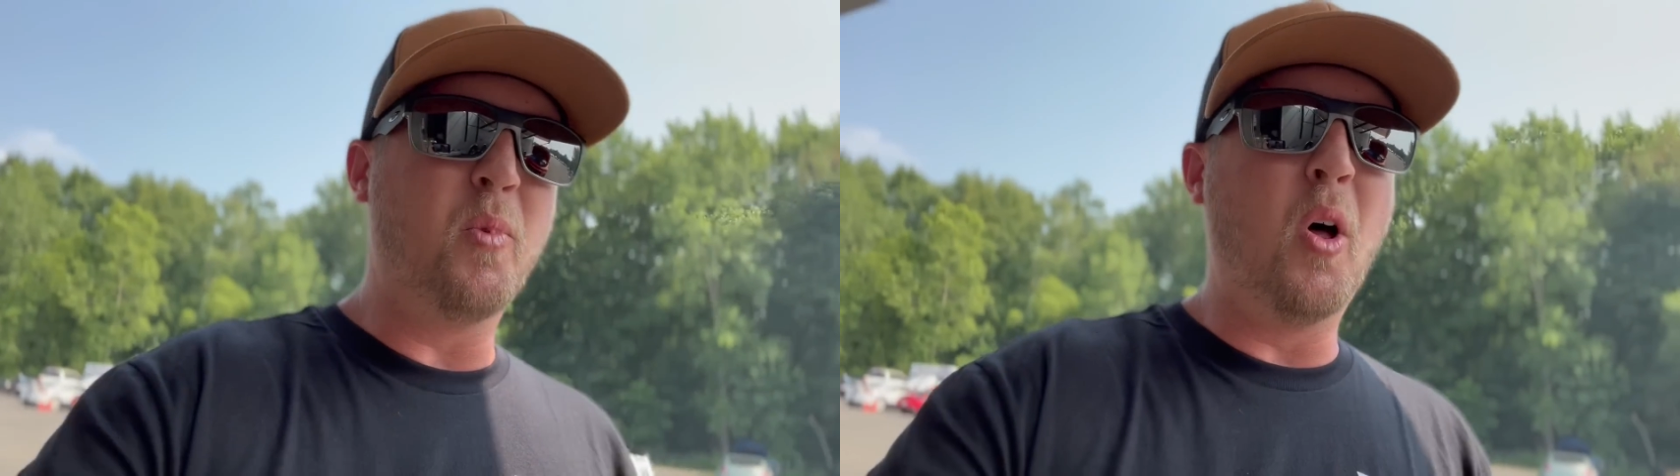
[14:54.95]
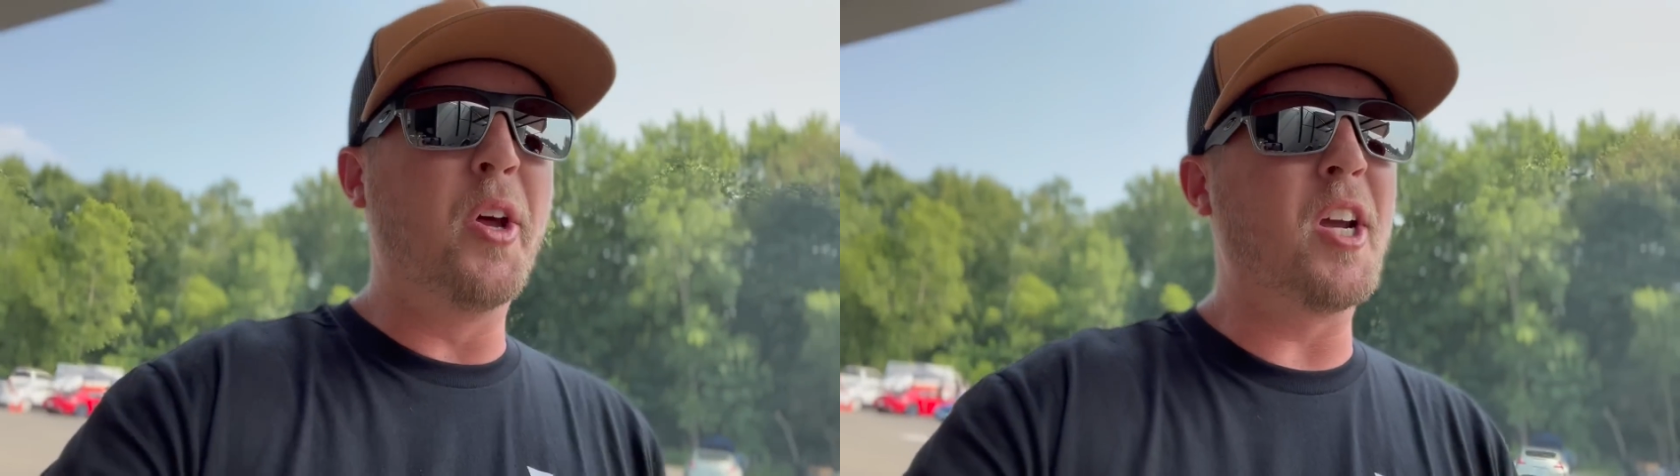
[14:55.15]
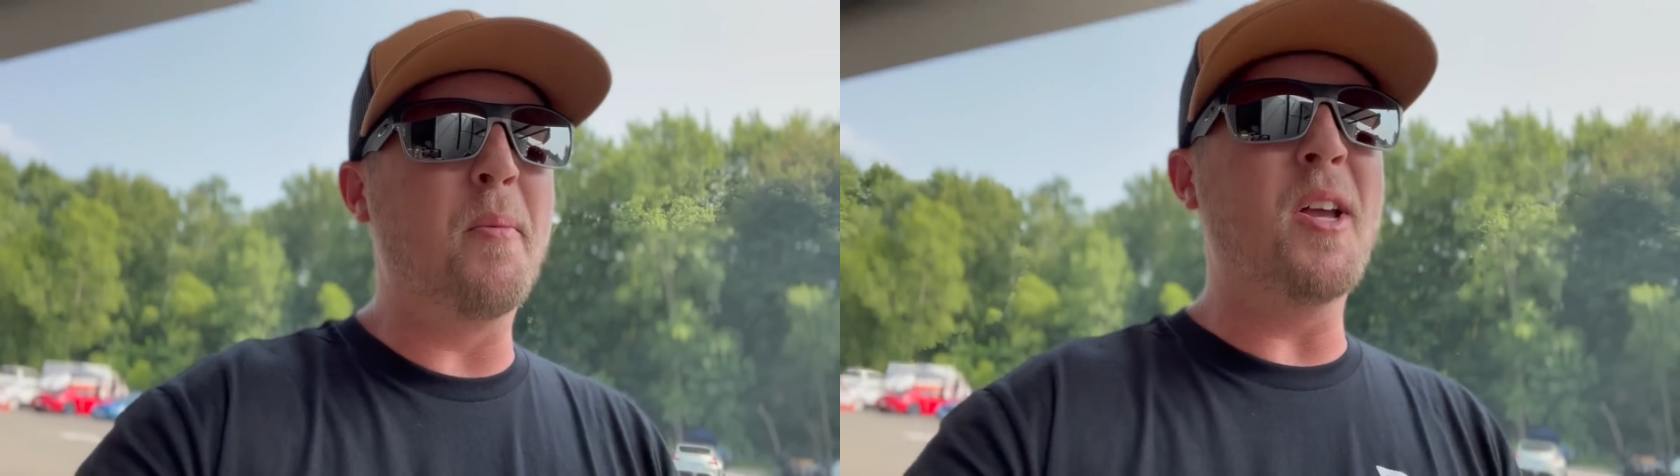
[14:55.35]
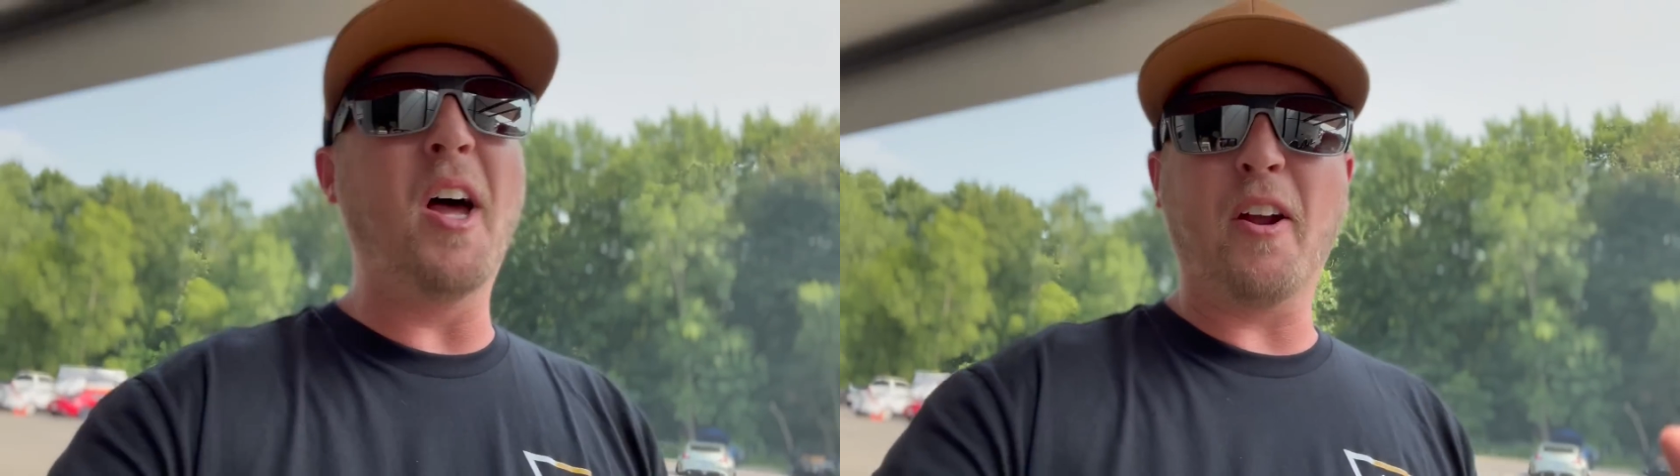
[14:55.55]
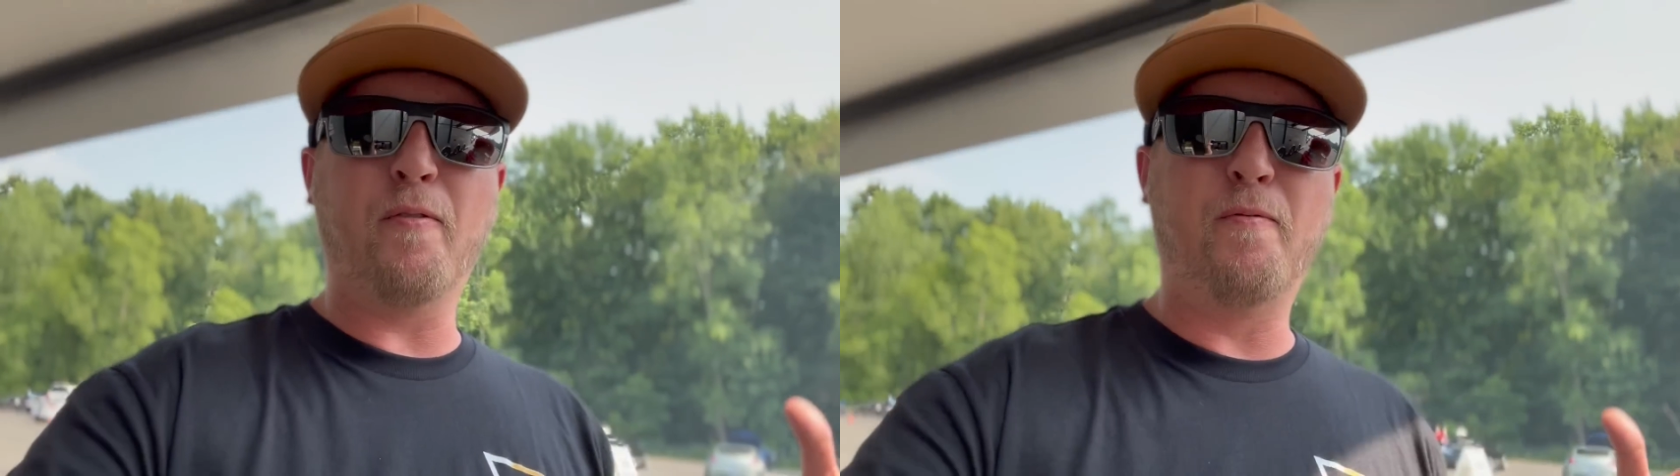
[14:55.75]
only going to be
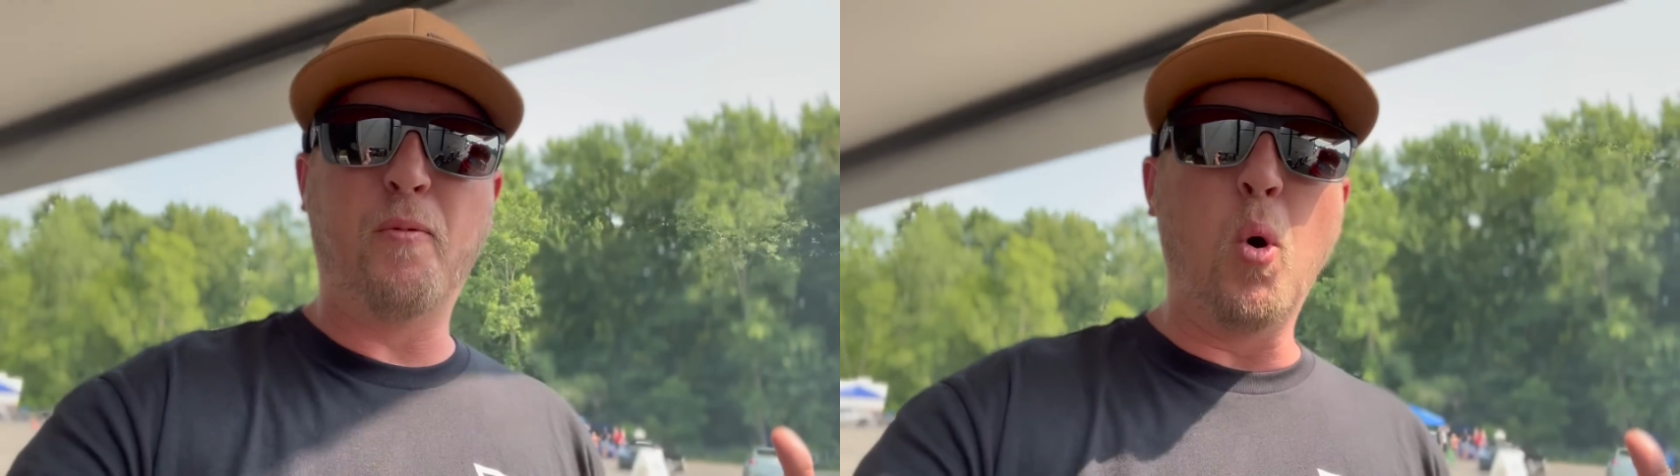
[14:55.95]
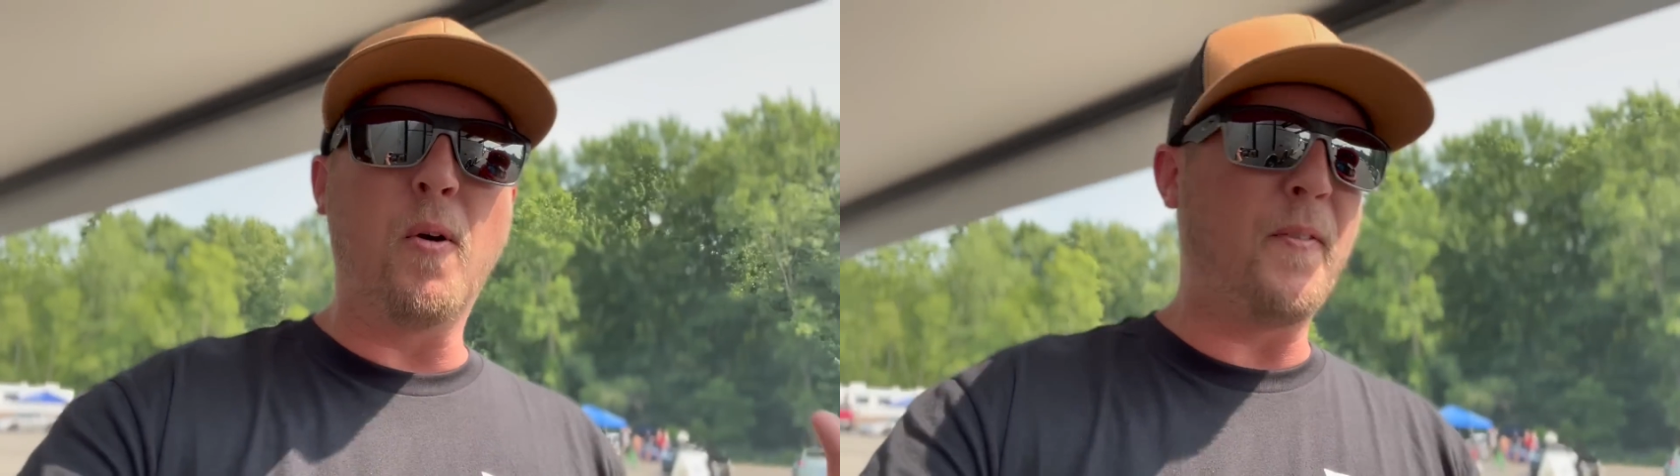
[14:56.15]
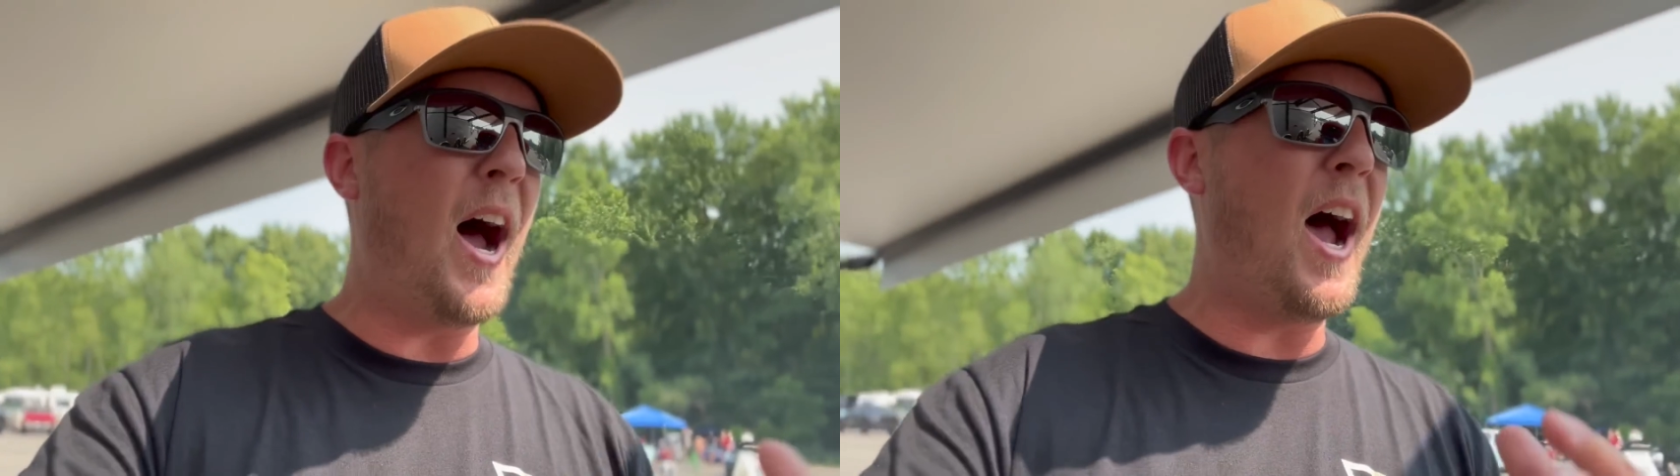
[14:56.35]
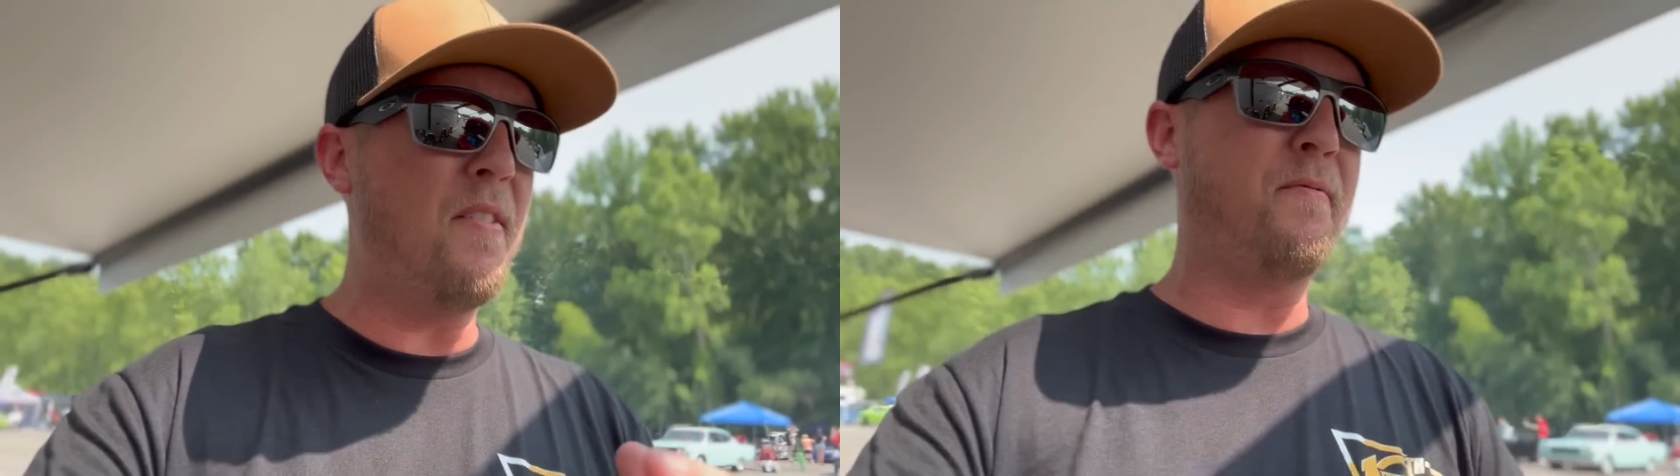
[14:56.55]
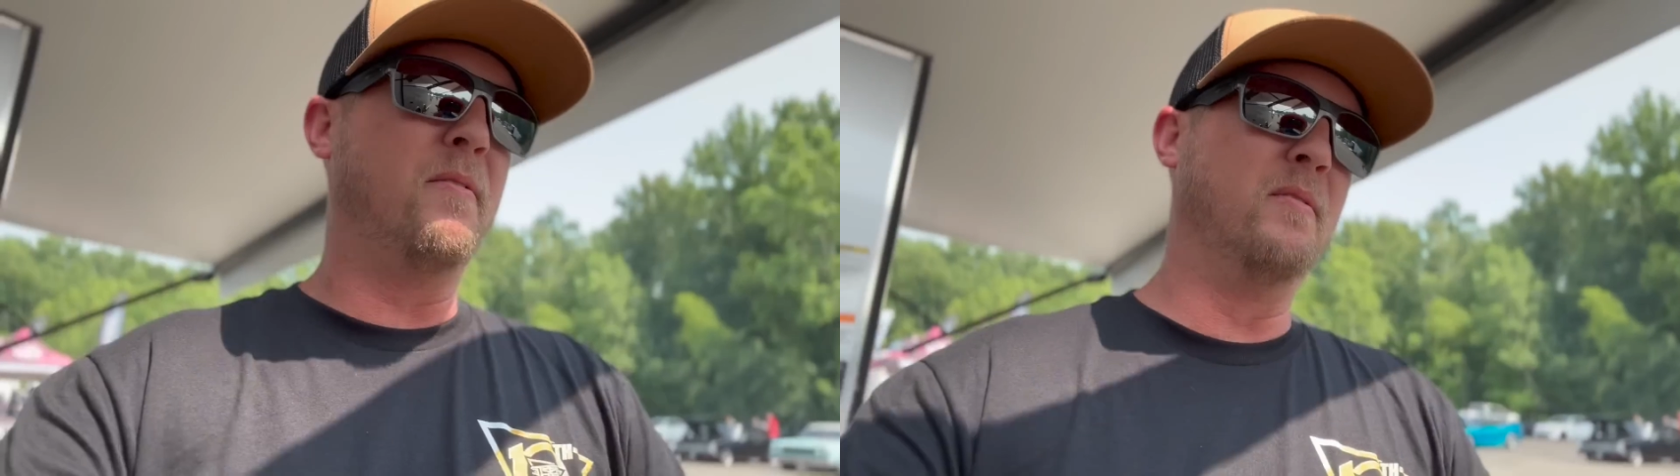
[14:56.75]
like 4 or 5